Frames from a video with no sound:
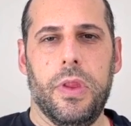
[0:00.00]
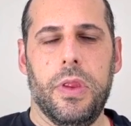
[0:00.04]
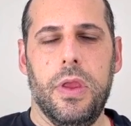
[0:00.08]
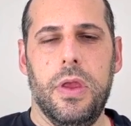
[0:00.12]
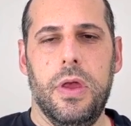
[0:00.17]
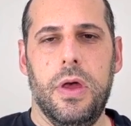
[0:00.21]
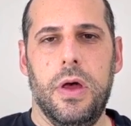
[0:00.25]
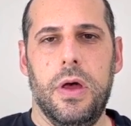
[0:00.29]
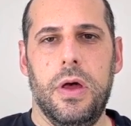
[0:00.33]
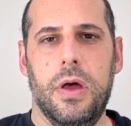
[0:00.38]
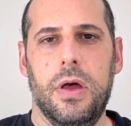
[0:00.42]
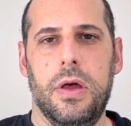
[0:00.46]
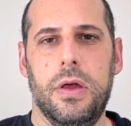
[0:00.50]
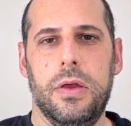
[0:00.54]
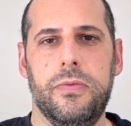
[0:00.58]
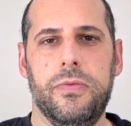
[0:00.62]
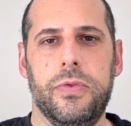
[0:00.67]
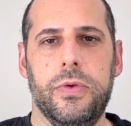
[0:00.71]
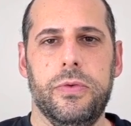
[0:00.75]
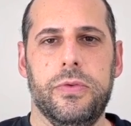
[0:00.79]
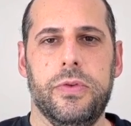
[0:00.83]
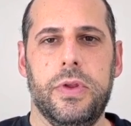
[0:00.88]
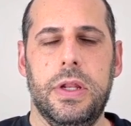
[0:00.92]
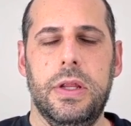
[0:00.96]
If
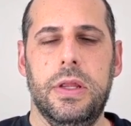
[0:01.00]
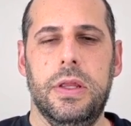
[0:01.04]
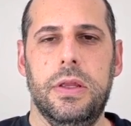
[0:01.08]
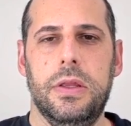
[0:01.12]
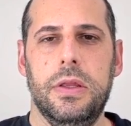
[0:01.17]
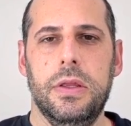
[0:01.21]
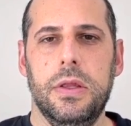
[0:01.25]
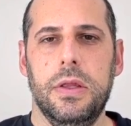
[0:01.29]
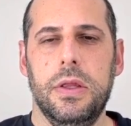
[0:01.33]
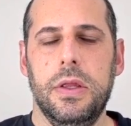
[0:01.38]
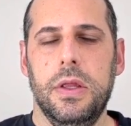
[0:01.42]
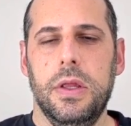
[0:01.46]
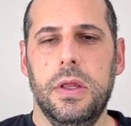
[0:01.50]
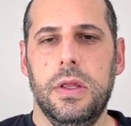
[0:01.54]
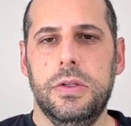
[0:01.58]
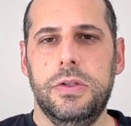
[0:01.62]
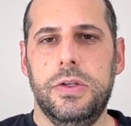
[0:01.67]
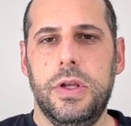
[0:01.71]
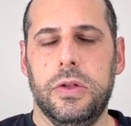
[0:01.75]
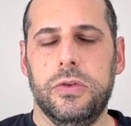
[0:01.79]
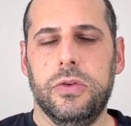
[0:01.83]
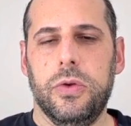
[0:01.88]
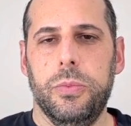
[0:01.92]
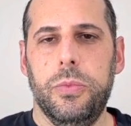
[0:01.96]
there's any
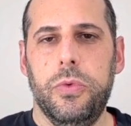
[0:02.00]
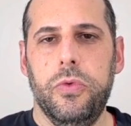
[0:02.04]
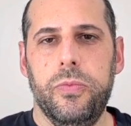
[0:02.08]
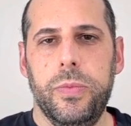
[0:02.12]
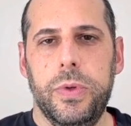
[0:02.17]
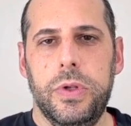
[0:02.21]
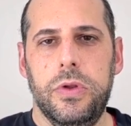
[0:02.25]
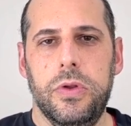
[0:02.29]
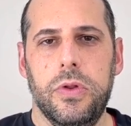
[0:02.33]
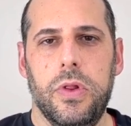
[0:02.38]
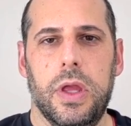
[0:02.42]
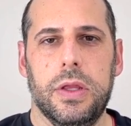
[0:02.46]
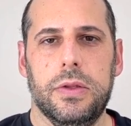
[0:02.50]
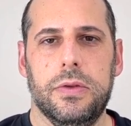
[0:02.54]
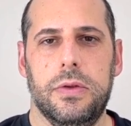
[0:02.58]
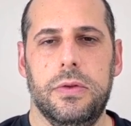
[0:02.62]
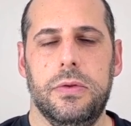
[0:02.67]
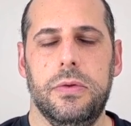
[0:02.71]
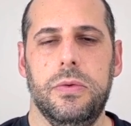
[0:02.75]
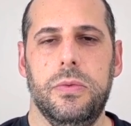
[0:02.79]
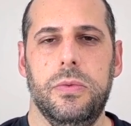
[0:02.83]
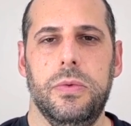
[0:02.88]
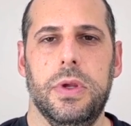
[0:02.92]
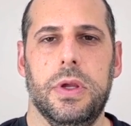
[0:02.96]
gentle movement you like to
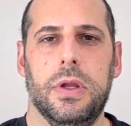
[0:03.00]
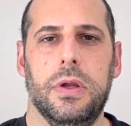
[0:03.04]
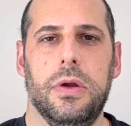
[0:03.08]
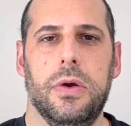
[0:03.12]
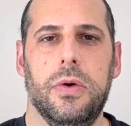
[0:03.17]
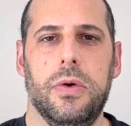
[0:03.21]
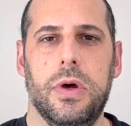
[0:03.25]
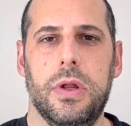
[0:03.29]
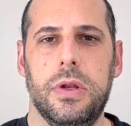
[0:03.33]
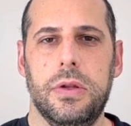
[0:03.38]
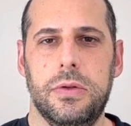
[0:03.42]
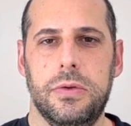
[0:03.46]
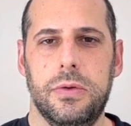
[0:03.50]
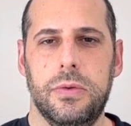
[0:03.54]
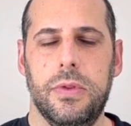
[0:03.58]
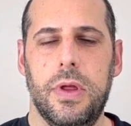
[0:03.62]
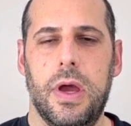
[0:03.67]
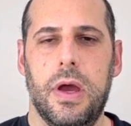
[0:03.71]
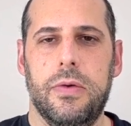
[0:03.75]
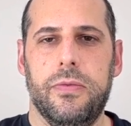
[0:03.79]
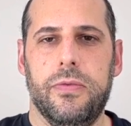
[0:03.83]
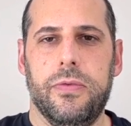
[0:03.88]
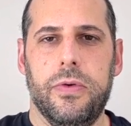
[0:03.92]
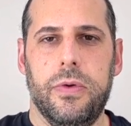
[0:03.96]
do, we can go ahead and do
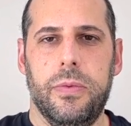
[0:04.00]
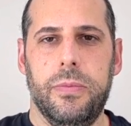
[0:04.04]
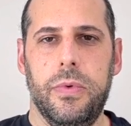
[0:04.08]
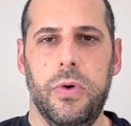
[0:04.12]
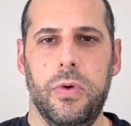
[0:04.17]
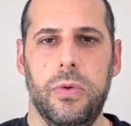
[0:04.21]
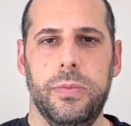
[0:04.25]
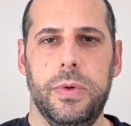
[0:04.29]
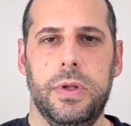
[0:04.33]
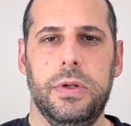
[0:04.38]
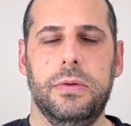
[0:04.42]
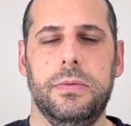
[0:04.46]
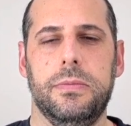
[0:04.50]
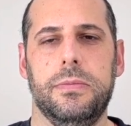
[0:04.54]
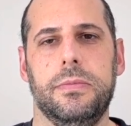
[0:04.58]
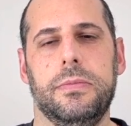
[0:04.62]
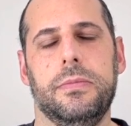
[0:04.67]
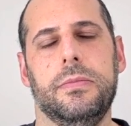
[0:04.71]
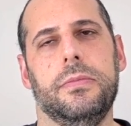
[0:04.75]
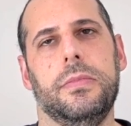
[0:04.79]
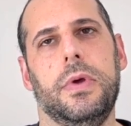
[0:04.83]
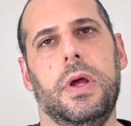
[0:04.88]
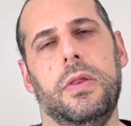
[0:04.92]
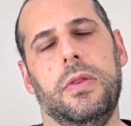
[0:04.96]
that for a moment.
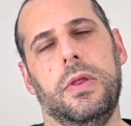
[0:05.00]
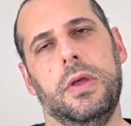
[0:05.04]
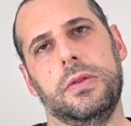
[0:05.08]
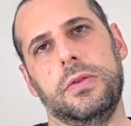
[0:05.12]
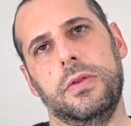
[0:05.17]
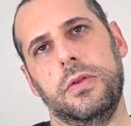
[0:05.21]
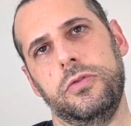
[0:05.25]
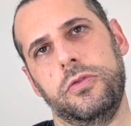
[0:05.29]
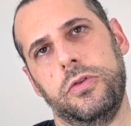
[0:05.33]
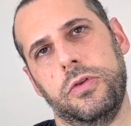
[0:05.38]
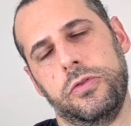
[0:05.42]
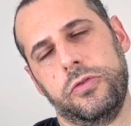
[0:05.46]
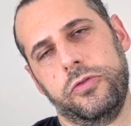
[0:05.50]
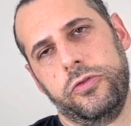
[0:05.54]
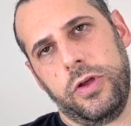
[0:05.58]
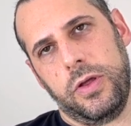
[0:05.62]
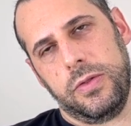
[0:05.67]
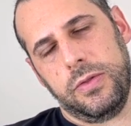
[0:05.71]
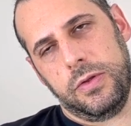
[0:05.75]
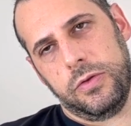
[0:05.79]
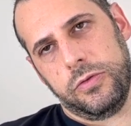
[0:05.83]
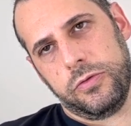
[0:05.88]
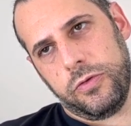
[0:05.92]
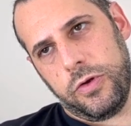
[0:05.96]
I like to just
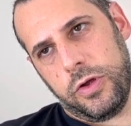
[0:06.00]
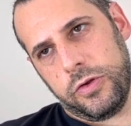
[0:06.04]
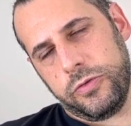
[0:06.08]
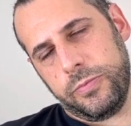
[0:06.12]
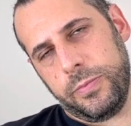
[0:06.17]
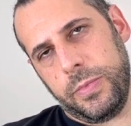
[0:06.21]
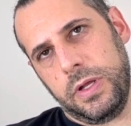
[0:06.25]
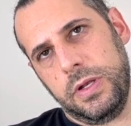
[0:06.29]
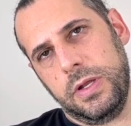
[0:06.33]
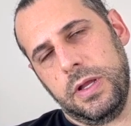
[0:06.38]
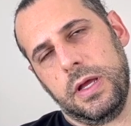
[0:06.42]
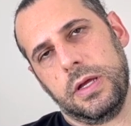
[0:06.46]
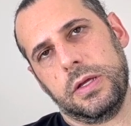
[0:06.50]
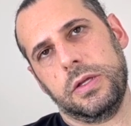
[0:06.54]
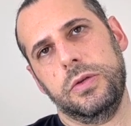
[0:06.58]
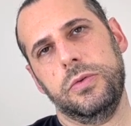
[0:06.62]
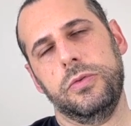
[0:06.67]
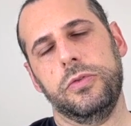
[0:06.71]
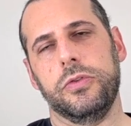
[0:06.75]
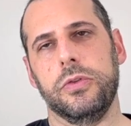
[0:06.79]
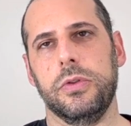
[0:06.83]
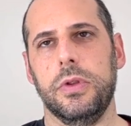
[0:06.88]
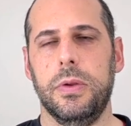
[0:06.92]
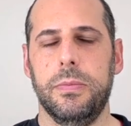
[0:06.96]
gently stretch my neck
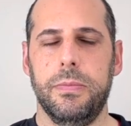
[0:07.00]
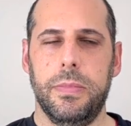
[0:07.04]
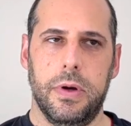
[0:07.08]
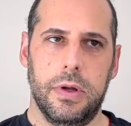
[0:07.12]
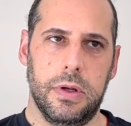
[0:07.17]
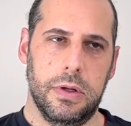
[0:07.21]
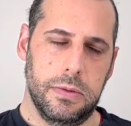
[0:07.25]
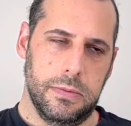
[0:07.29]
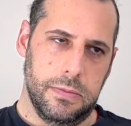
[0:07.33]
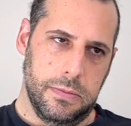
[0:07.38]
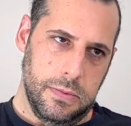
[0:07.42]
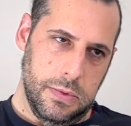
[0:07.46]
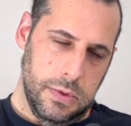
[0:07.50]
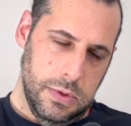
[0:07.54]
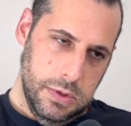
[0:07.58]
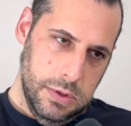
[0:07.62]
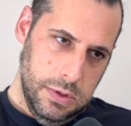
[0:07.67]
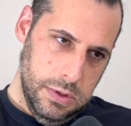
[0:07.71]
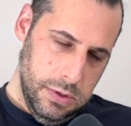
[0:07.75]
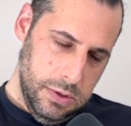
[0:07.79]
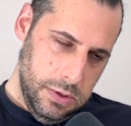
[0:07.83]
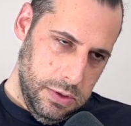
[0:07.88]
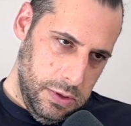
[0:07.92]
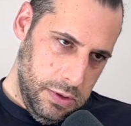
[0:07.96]
usually, but
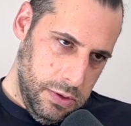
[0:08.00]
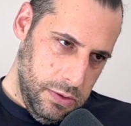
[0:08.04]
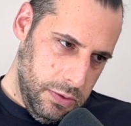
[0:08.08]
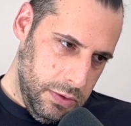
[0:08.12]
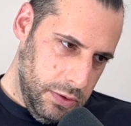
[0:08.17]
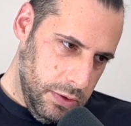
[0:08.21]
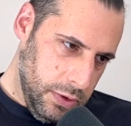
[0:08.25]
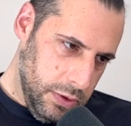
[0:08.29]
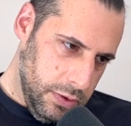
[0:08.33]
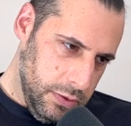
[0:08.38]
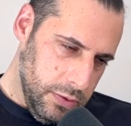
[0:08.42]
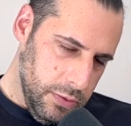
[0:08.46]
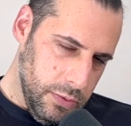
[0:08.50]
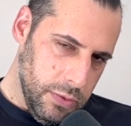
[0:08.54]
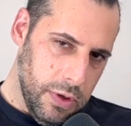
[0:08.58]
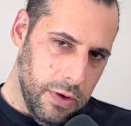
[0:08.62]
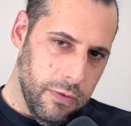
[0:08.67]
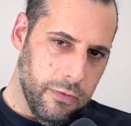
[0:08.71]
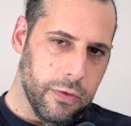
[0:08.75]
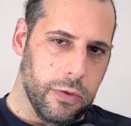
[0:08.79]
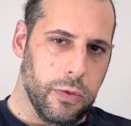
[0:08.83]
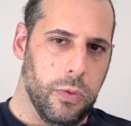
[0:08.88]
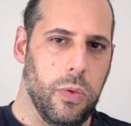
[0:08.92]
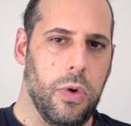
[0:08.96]
you can do
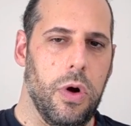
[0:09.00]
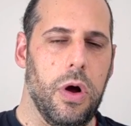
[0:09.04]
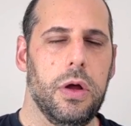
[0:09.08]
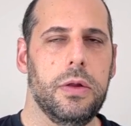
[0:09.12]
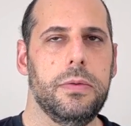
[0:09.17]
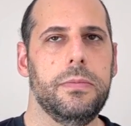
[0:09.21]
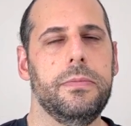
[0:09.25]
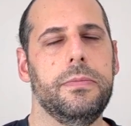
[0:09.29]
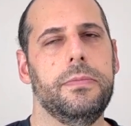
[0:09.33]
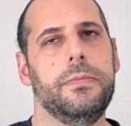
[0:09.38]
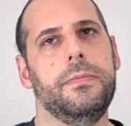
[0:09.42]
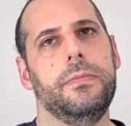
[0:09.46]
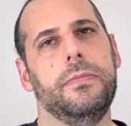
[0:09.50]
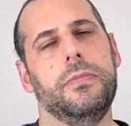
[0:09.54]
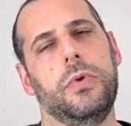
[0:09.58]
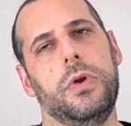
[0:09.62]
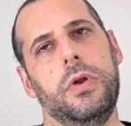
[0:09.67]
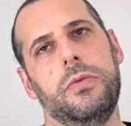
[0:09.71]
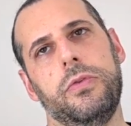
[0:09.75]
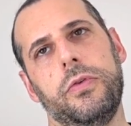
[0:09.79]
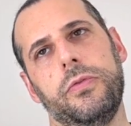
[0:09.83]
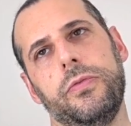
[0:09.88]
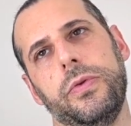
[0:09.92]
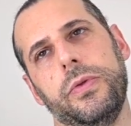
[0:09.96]
whatever you want,
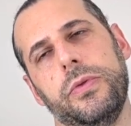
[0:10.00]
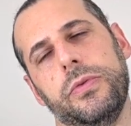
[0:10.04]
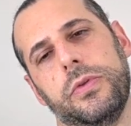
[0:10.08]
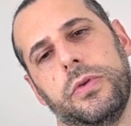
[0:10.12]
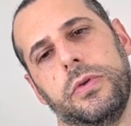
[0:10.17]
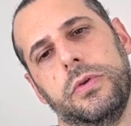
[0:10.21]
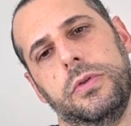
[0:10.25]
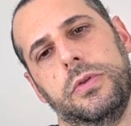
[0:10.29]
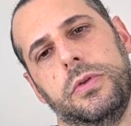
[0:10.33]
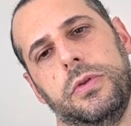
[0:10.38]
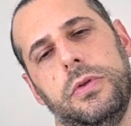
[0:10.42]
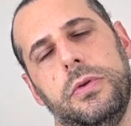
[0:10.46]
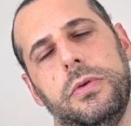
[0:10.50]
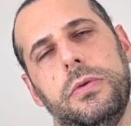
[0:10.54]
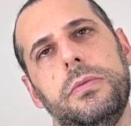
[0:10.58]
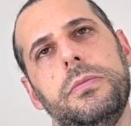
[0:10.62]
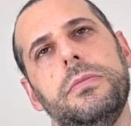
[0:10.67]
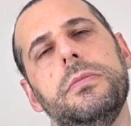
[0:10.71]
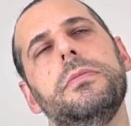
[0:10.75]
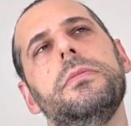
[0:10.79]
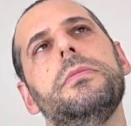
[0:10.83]
whatever feels good to you.